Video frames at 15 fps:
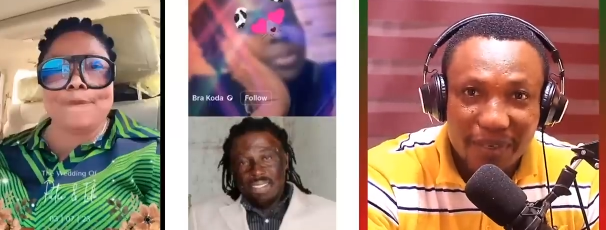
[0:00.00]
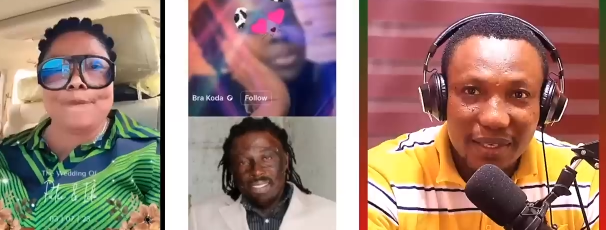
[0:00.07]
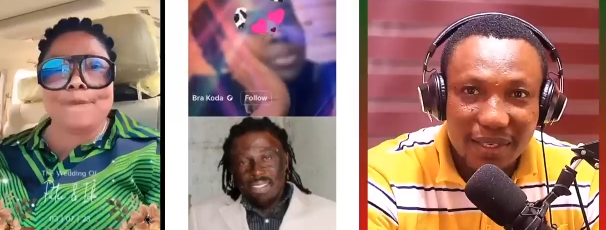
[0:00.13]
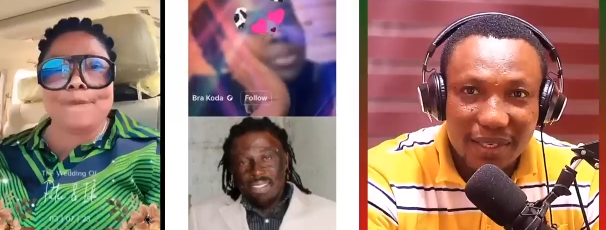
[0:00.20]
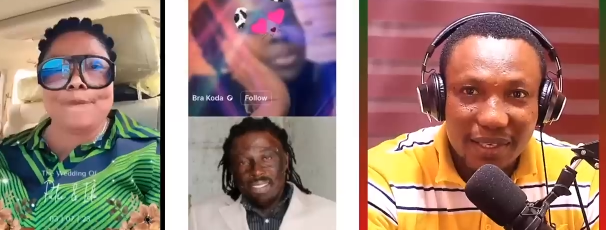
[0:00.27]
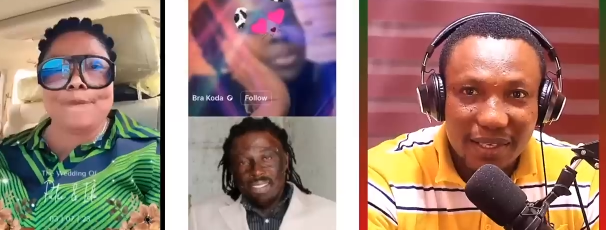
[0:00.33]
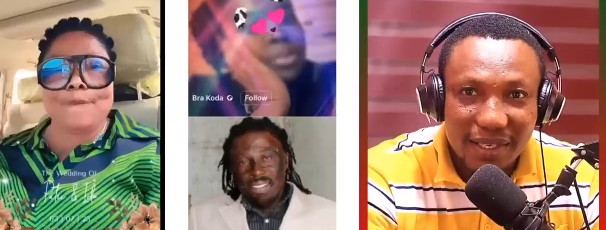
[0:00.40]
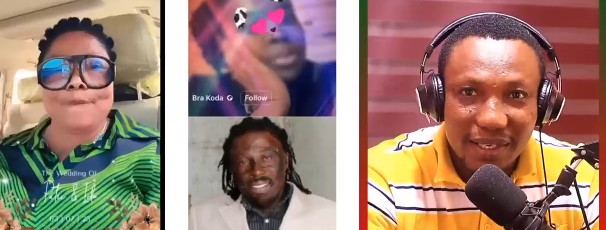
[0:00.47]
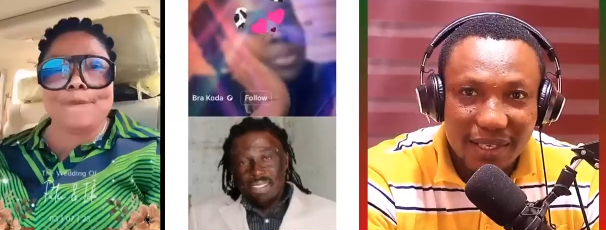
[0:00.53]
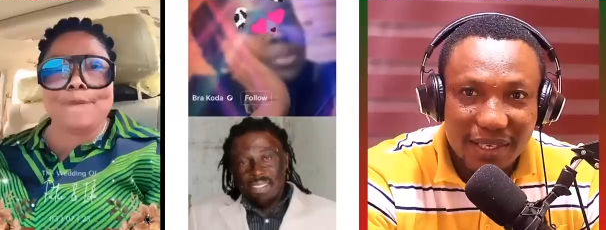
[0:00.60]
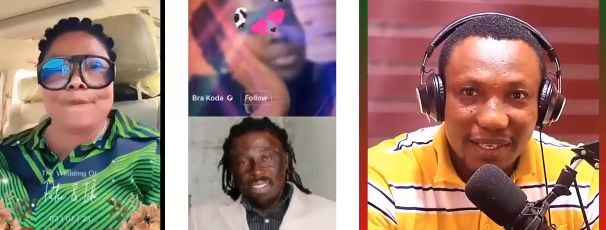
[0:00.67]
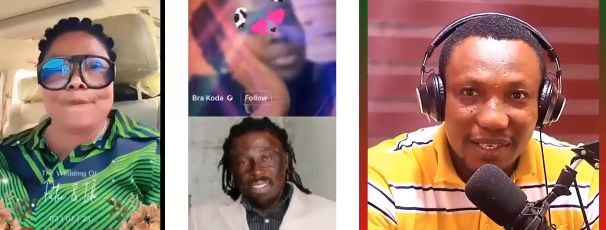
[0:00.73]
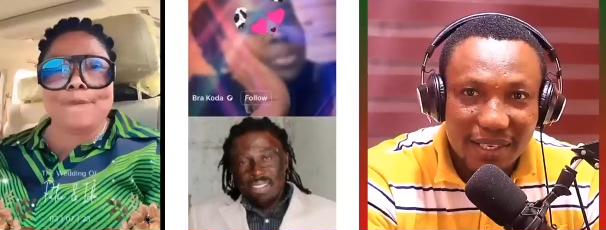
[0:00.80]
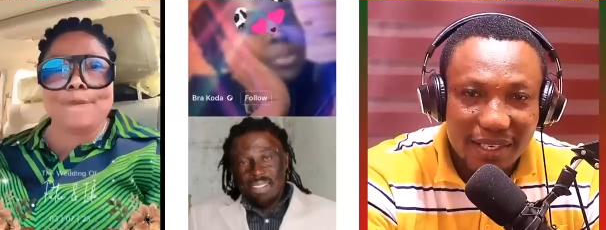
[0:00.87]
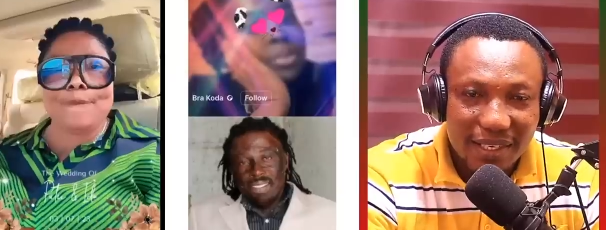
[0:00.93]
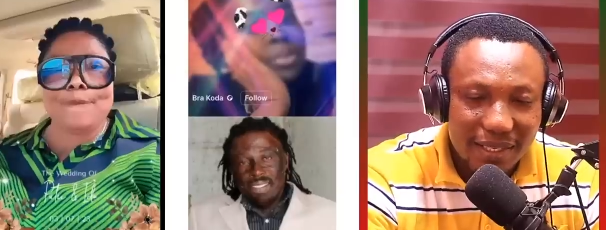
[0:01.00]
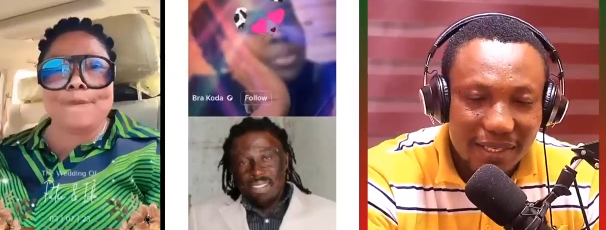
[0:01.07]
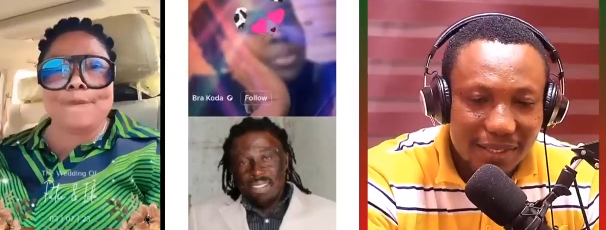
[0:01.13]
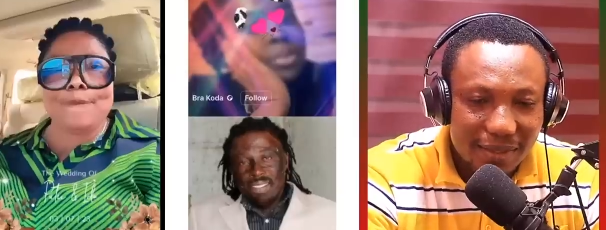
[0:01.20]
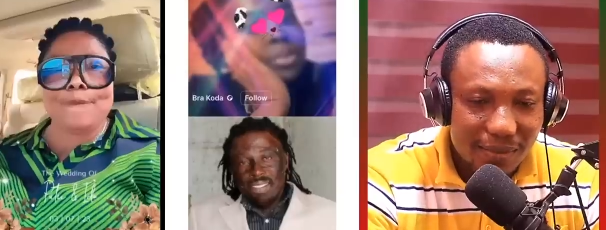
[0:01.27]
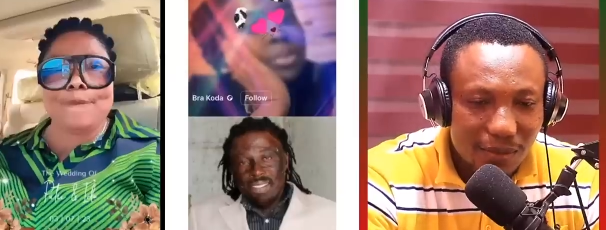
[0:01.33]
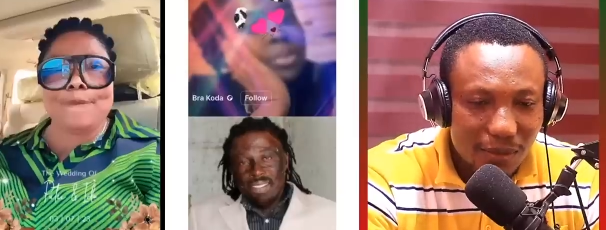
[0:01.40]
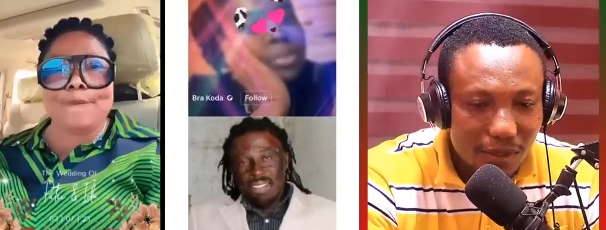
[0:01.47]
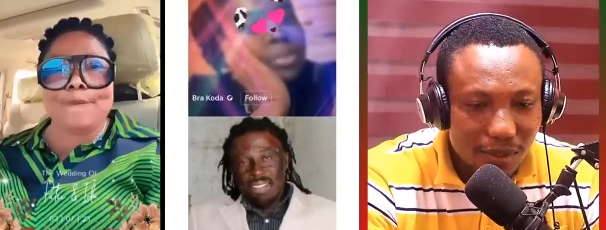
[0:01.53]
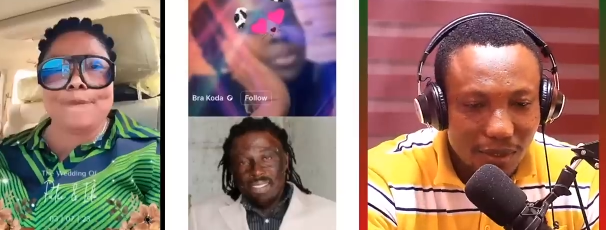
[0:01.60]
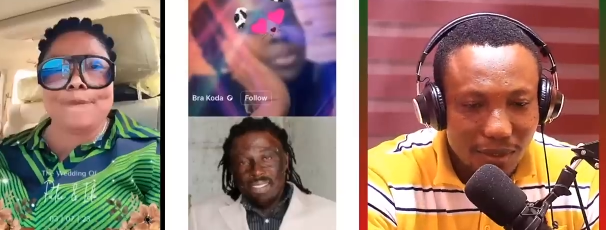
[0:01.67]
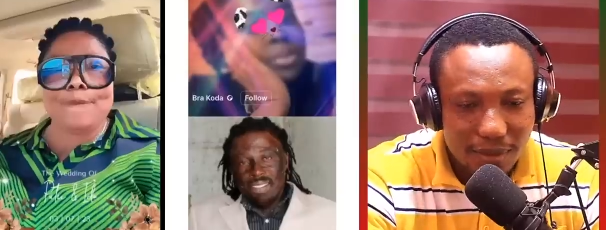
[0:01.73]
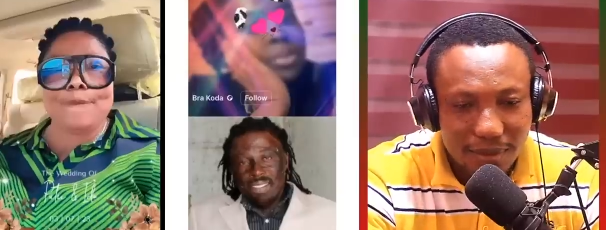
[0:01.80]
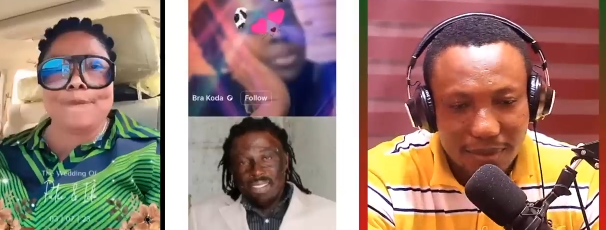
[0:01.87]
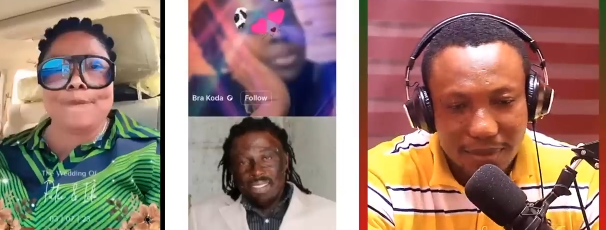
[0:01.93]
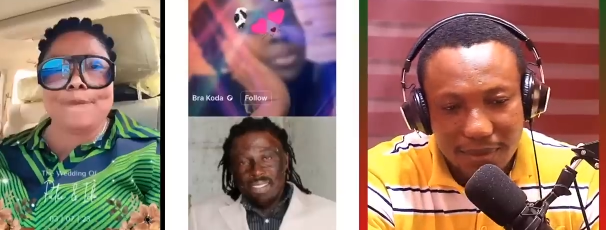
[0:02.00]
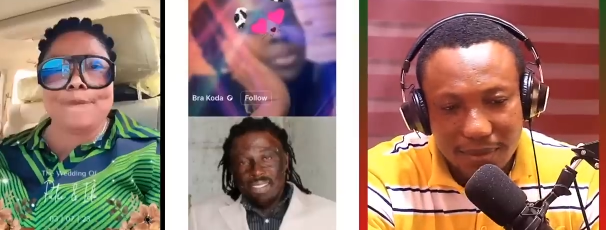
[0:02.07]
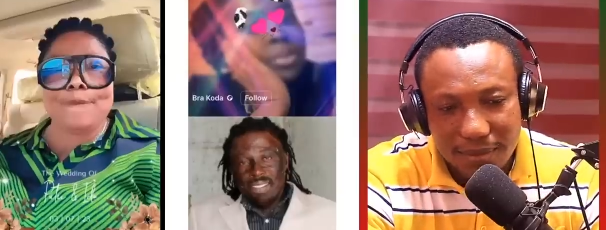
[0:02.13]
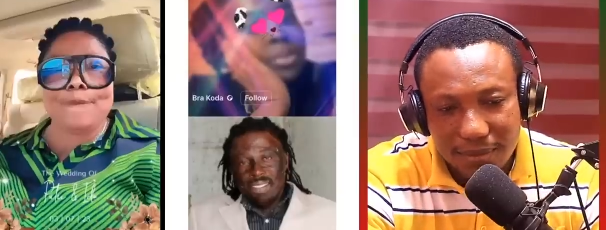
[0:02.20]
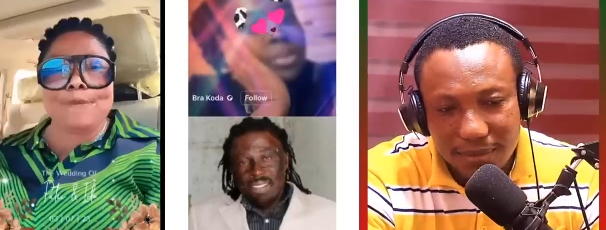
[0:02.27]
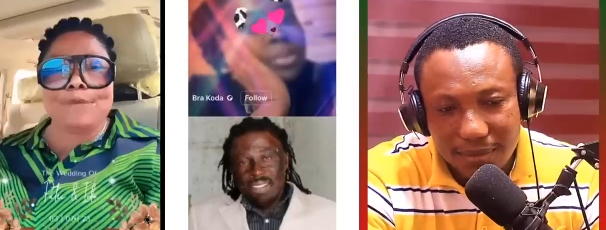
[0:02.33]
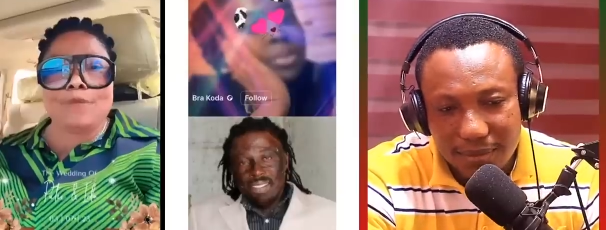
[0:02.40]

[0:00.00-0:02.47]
Nobody speaks.